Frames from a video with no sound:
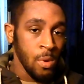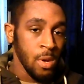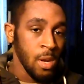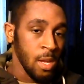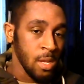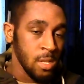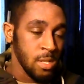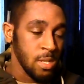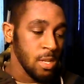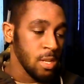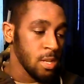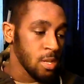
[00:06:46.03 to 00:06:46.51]
And
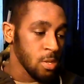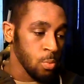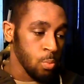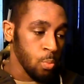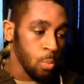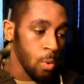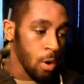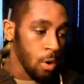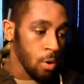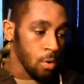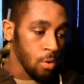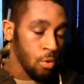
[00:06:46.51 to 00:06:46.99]
when they see
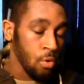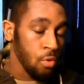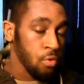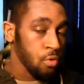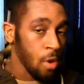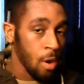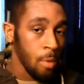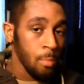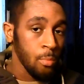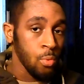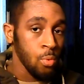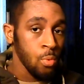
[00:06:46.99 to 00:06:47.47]
this
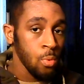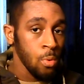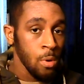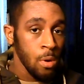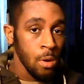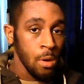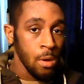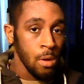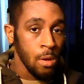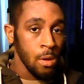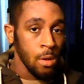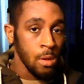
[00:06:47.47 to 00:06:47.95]
world
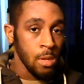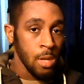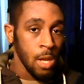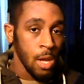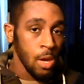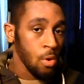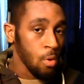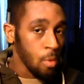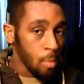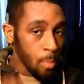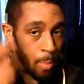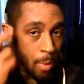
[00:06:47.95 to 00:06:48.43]
crumble,
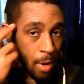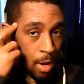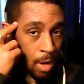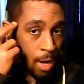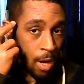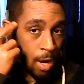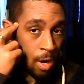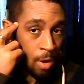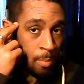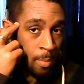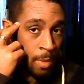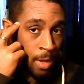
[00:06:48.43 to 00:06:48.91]
they're going to
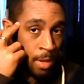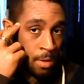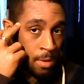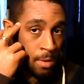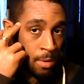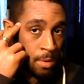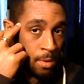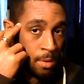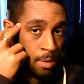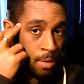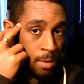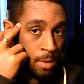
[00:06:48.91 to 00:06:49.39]
bug out,
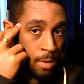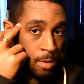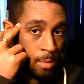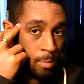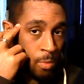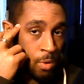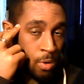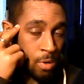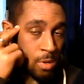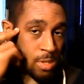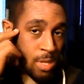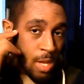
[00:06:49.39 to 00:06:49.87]
man.
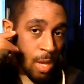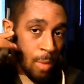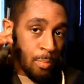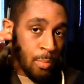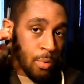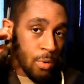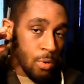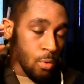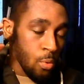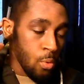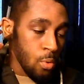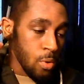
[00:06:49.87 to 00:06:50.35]
Because
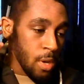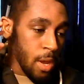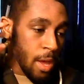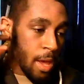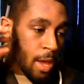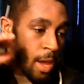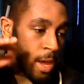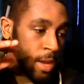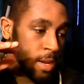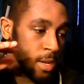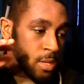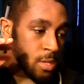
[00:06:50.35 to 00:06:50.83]
they put all
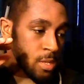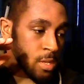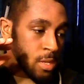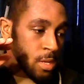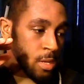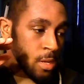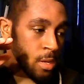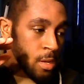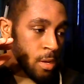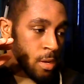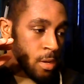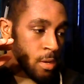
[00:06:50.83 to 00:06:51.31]
their
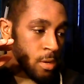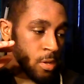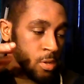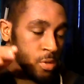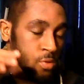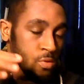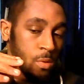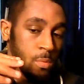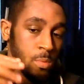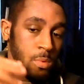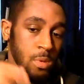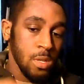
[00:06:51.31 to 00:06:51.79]
energy,
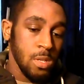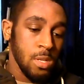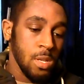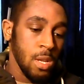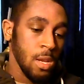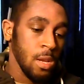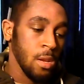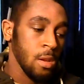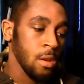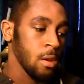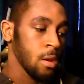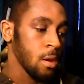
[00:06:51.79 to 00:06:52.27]
the
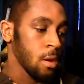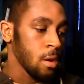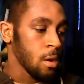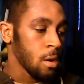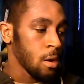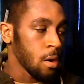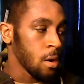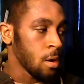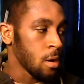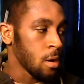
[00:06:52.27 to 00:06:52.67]
scriptures say,